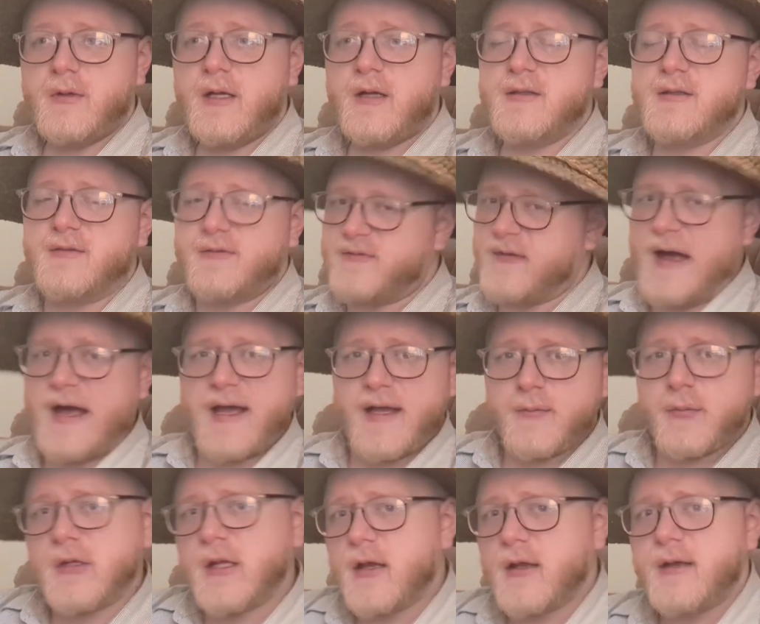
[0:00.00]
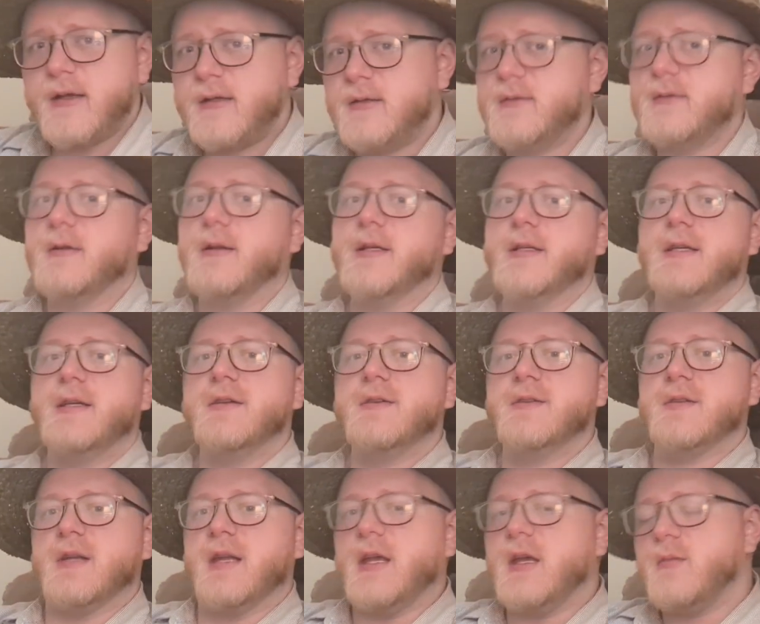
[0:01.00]
here's a vibe line, like
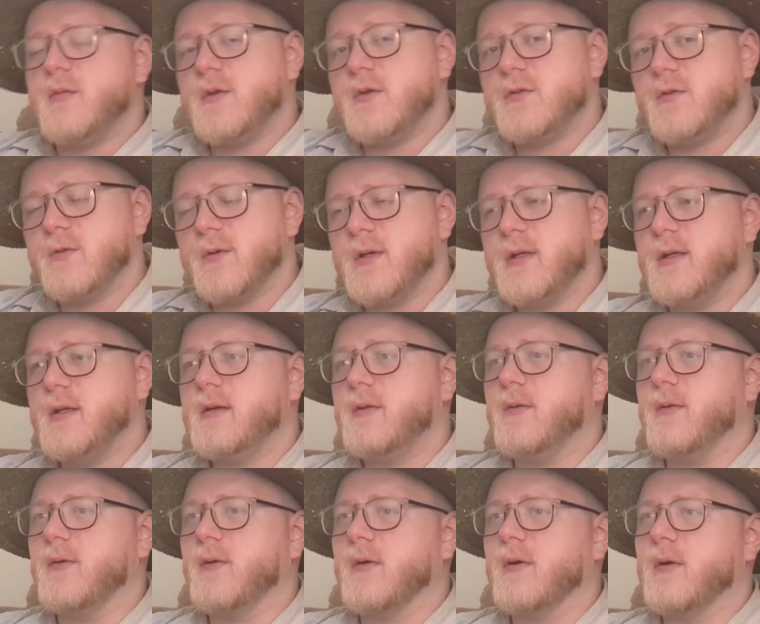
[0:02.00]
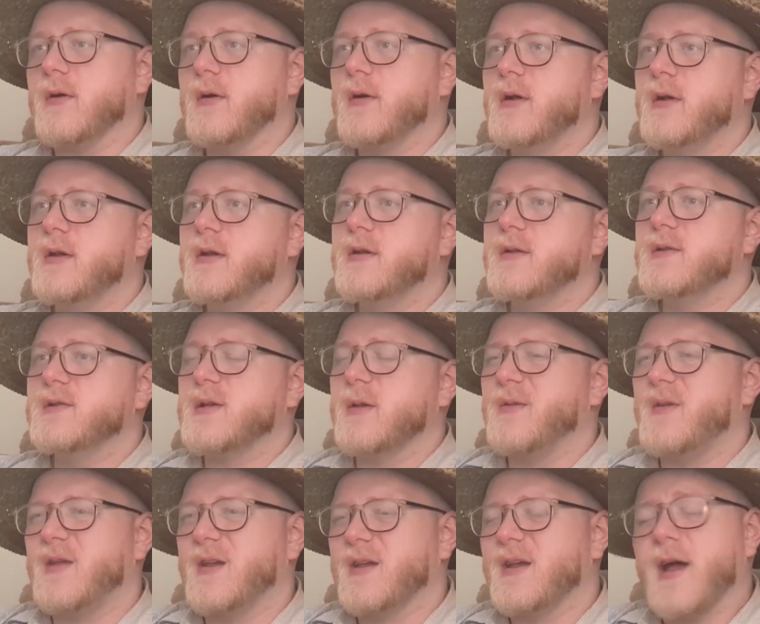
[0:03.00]
here's an imagery or
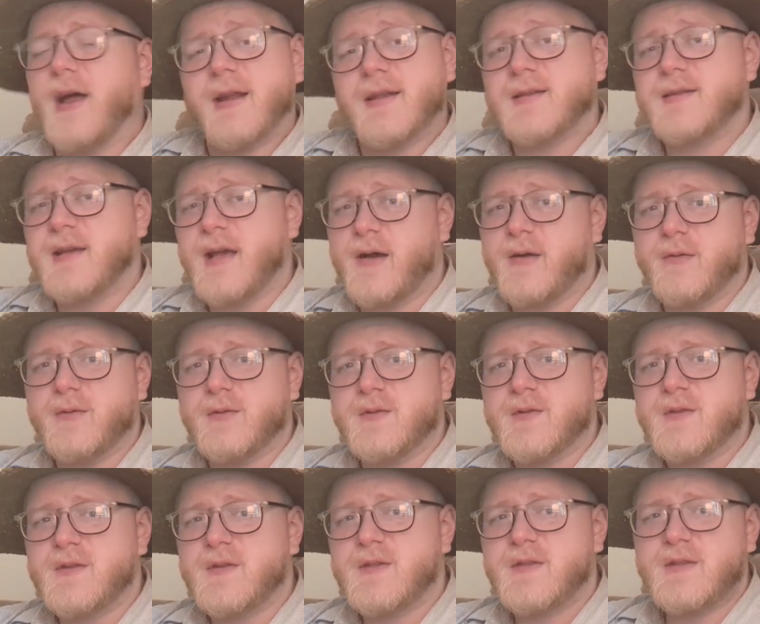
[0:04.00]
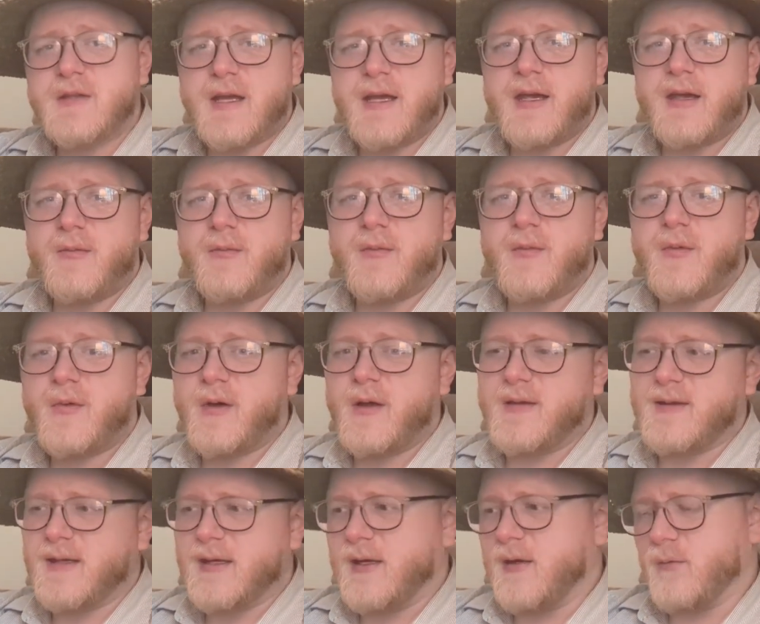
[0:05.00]
something that kind of sounds the same,
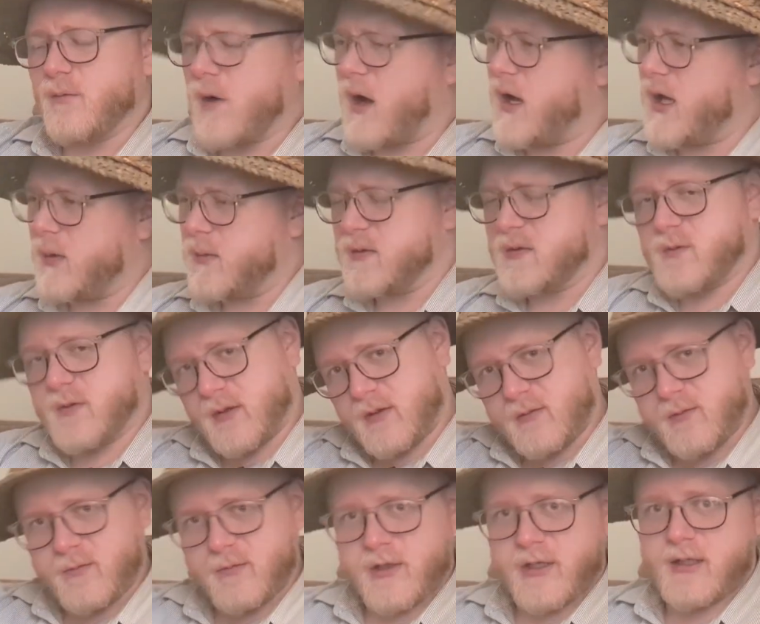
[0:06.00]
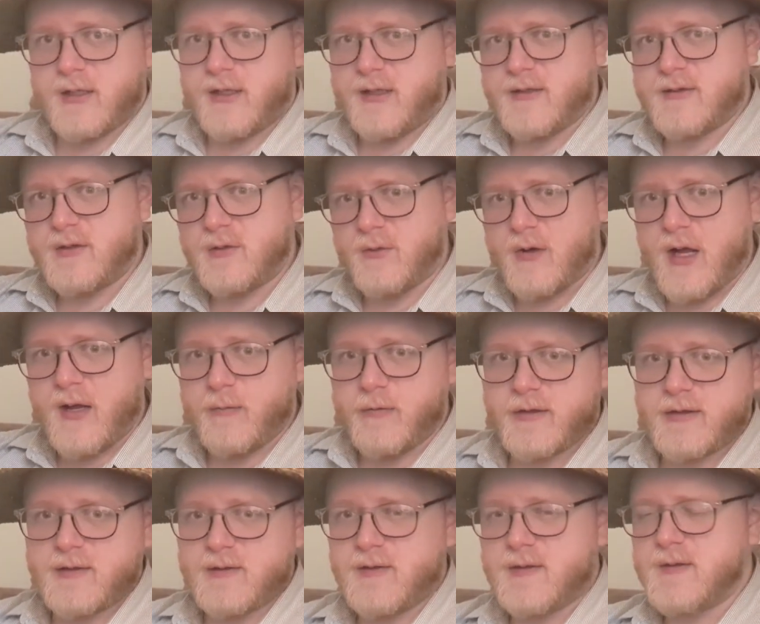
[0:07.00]
and then it rhymes with what it needs to rhyme
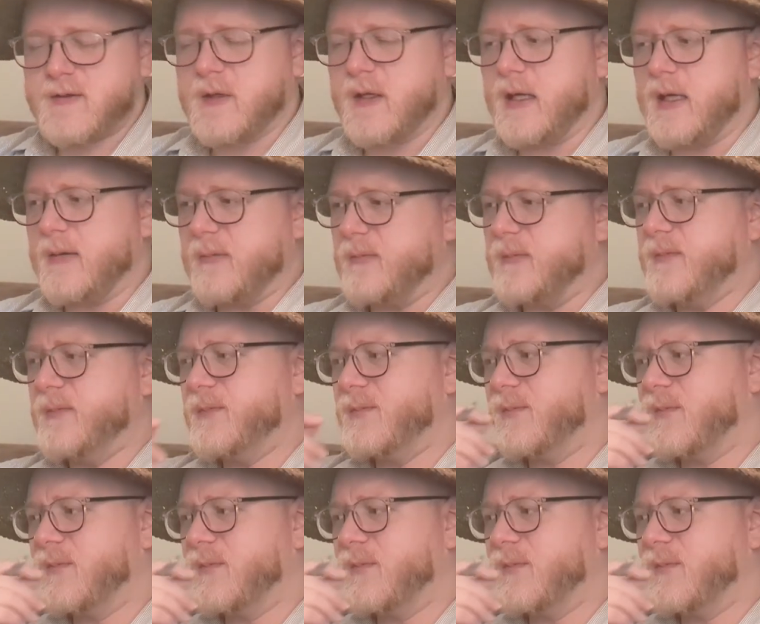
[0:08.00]
within the scheme.